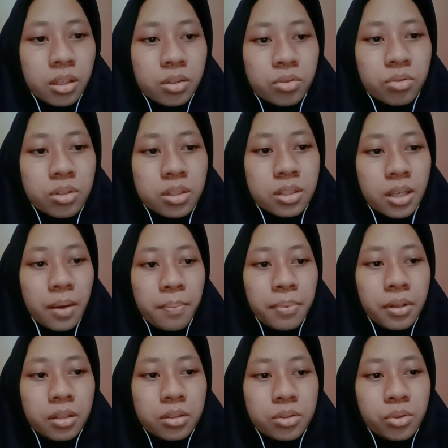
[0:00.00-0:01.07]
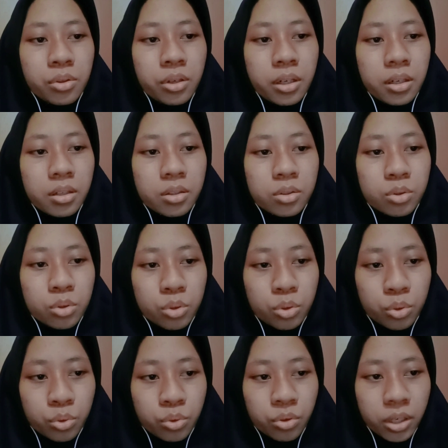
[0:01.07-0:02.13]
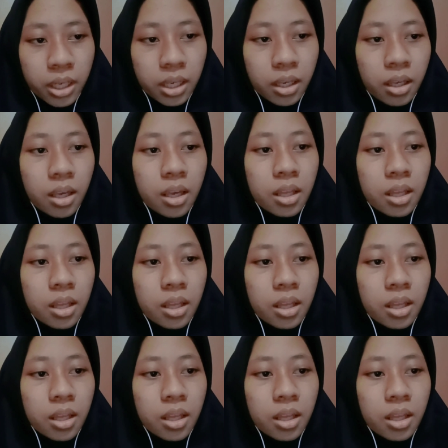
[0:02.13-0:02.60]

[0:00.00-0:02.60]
into the sample during